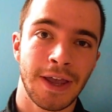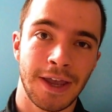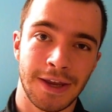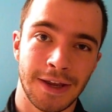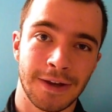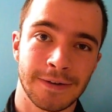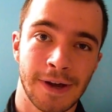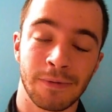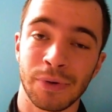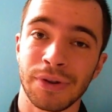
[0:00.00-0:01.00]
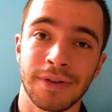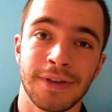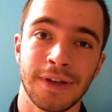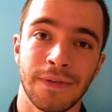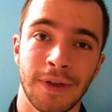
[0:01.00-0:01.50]
and I really
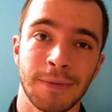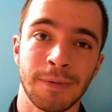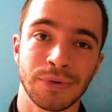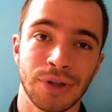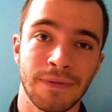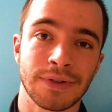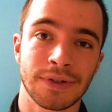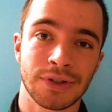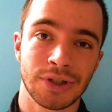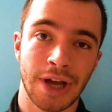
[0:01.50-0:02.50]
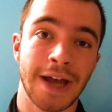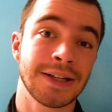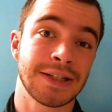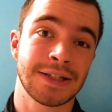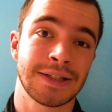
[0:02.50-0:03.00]
think that people should give this a
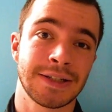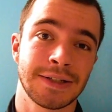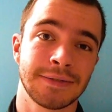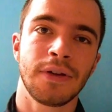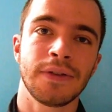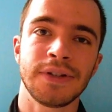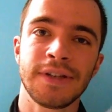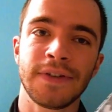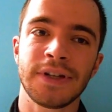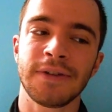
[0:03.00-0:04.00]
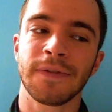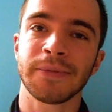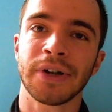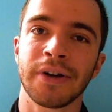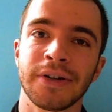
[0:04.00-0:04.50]
shot. The DVD from
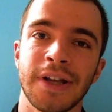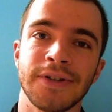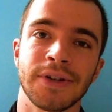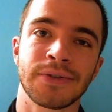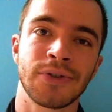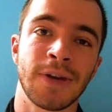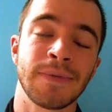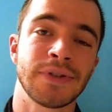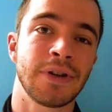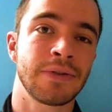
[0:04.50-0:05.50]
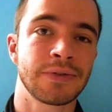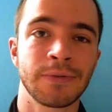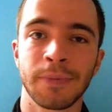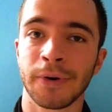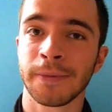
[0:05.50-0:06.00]
Tartan Asia Extreme is another
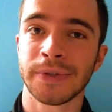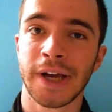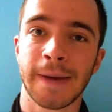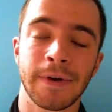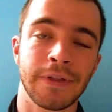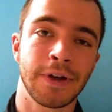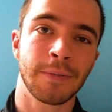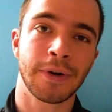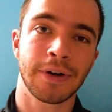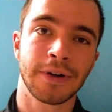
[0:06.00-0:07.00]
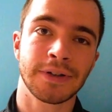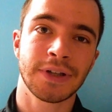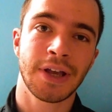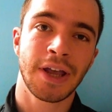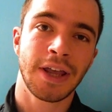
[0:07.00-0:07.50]
superb job on their part.
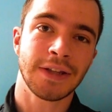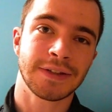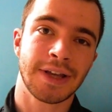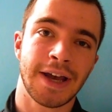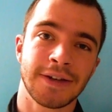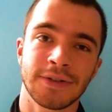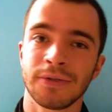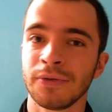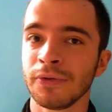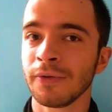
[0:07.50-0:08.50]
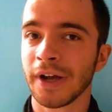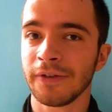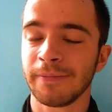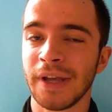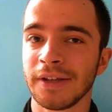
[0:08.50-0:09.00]
It's got two
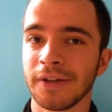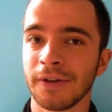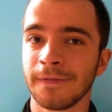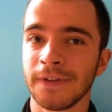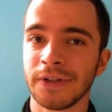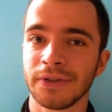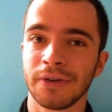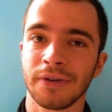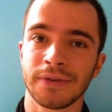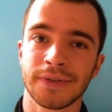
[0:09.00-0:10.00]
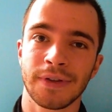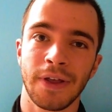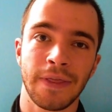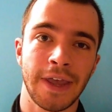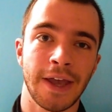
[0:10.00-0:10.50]
kind of making of features
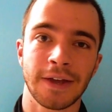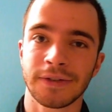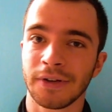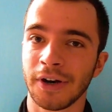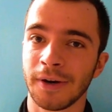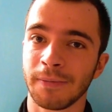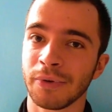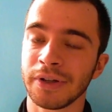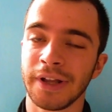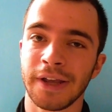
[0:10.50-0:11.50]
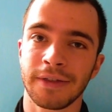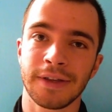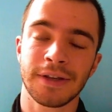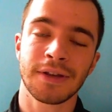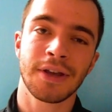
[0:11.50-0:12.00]
that are pretty
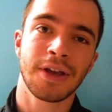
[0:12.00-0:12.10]
lengthy,